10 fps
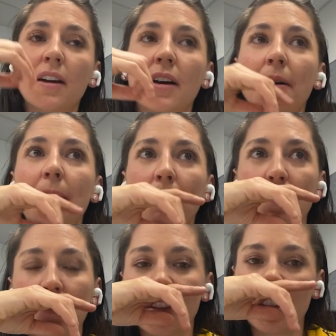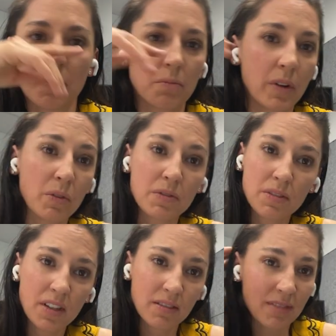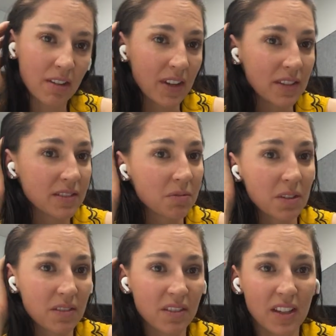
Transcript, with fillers: Um, you know, we've also done events with